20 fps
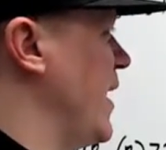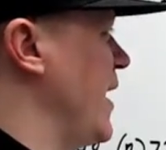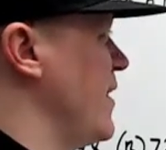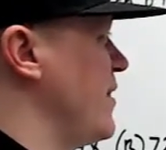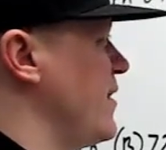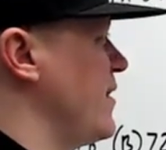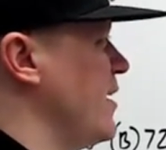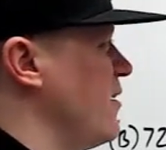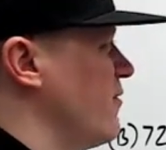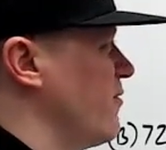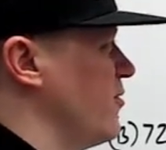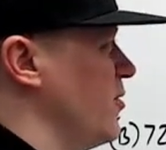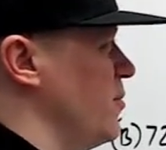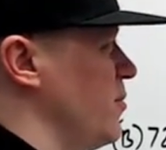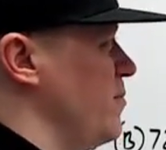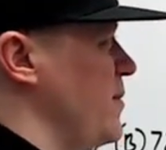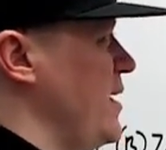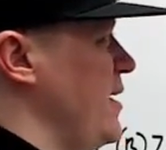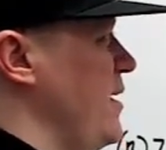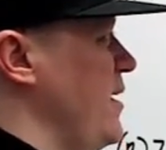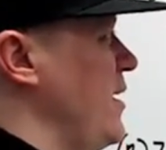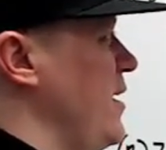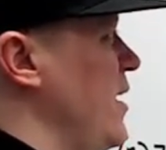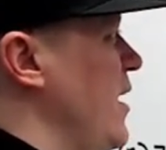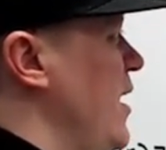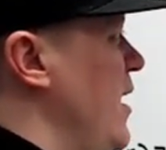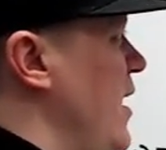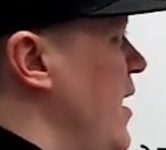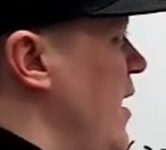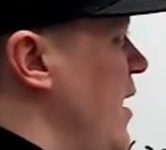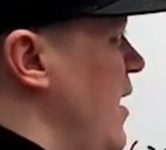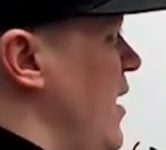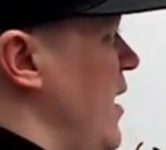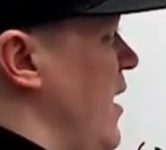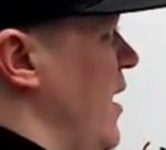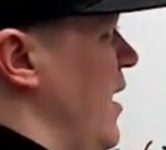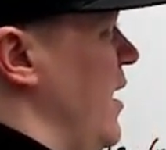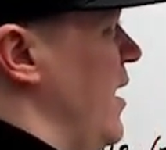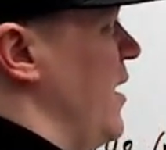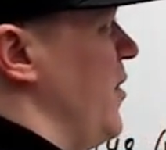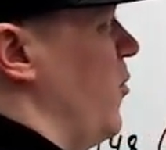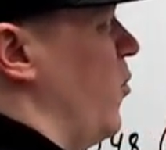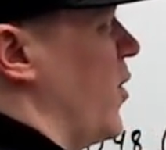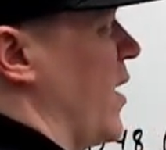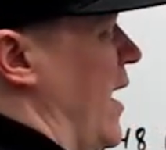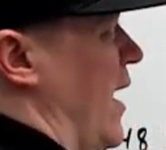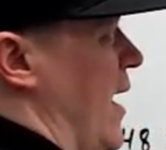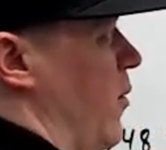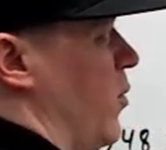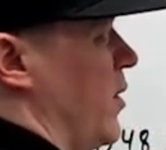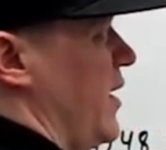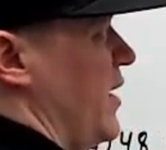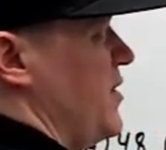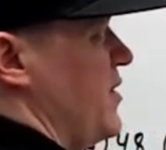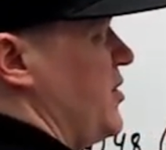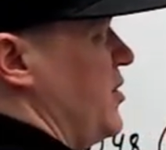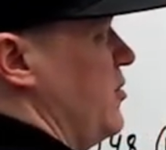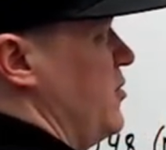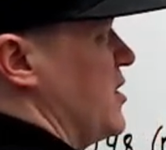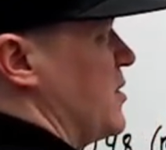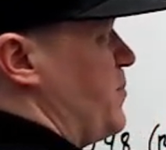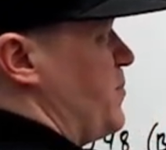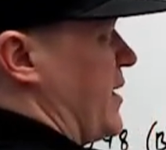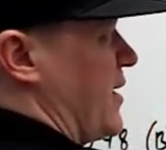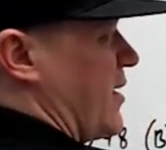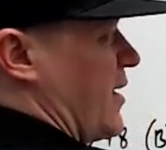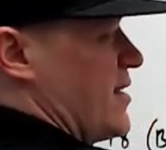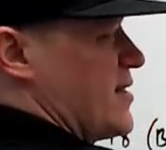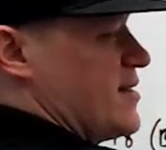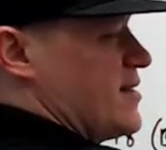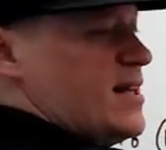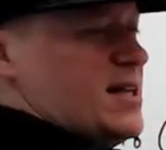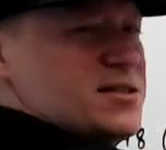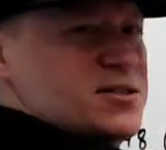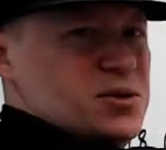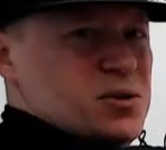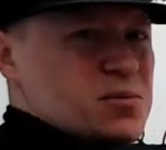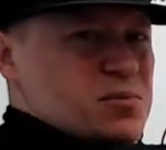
I think for me, uh, what I want to do is because these are